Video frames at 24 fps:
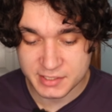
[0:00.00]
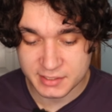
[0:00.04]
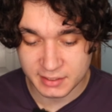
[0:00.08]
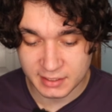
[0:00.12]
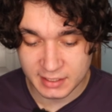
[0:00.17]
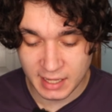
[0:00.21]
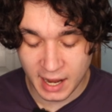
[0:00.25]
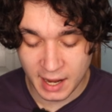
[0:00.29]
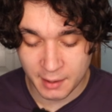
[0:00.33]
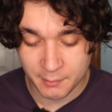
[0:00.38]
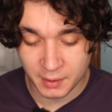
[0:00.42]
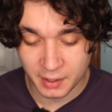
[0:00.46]

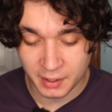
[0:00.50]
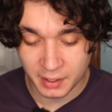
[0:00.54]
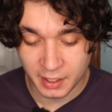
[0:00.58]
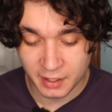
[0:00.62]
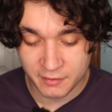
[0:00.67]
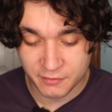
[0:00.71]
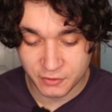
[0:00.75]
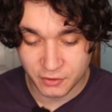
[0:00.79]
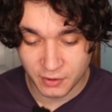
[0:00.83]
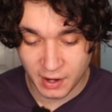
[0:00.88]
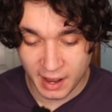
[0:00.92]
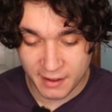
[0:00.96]
library
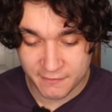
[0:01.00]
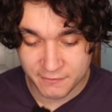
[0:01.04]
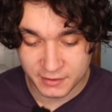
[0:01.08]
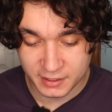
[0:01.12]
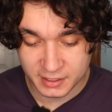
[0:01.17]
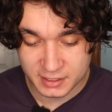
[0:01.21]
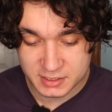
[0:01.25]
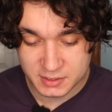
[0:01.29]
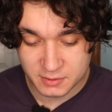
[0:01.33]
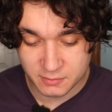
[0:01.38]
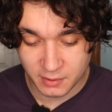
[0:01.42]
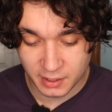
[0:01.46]
of
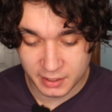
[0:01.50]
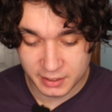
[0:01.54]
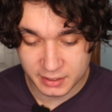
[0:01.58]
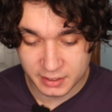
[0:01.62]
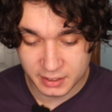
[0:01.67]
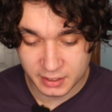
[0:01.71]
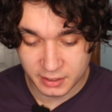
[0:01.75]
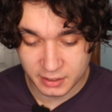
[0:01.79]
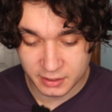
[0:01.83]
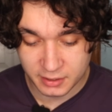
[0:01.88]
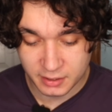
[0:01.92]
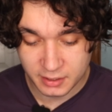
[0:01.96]
graphics right
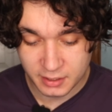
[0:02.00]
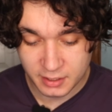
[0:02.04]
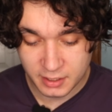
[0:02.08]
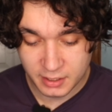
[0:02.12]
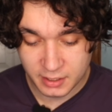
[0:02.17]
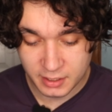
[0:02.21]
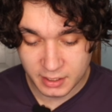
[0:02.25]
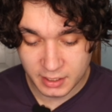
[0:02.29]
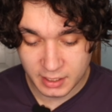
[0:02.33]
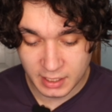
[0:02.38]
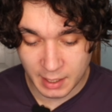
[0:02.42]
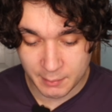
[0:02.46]
here.
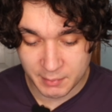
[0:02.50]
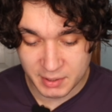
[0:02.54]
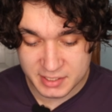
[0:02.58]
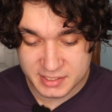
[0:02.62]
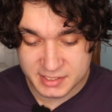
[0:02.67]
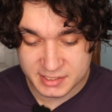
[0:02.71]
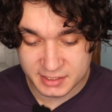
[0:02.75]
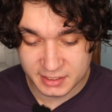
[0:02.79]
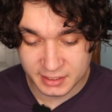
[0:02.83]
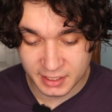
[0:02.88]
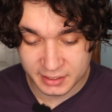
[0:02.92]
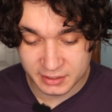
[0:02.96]
And I'm gonna
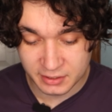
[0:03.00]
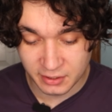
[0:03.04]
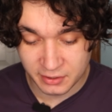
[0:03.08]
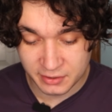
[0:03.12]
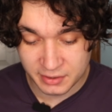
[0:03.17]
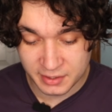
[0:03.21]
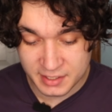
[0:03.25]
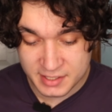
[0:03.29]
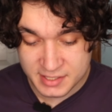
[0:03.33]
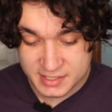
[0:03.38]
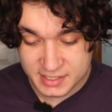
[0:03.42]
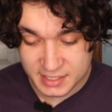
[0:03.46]
select
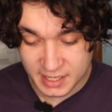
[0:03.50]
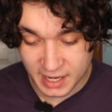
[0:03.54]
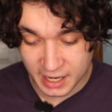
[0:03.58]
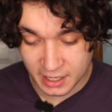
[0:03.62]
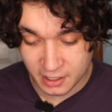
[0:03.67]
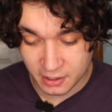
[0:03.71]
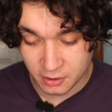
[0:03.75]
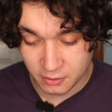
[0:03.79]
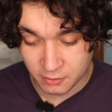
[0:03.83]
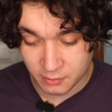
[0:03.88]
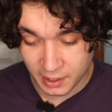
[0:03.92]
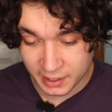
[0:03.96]
on this
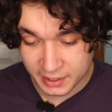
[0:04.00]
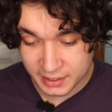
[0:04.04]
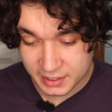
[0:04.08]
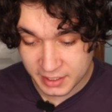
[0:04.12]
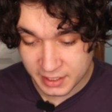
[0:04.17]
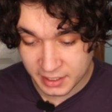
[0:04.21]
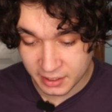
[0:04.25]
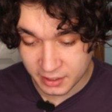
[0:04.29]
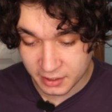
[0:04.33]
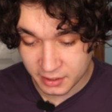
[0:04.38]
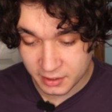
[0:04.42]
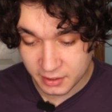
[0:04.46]
arrow right
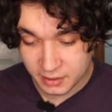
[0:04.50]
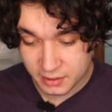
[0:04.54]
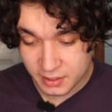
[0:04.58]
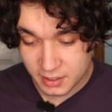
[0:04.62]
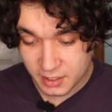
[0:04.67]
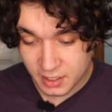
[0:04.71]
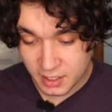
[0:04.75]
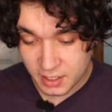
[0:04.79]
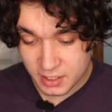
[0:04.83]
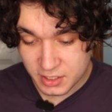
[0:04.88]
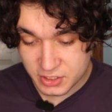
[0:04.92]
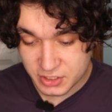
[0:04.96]
here,
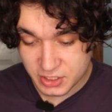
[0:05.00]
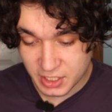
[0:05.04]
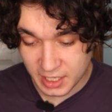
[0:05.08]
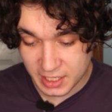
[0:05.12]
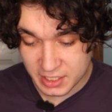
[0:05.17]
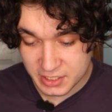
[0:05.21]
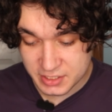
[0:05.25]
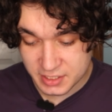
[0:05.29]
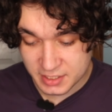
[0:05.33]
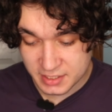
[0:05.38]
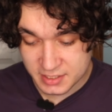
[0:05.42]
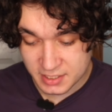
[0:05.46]

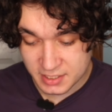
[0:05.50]
change it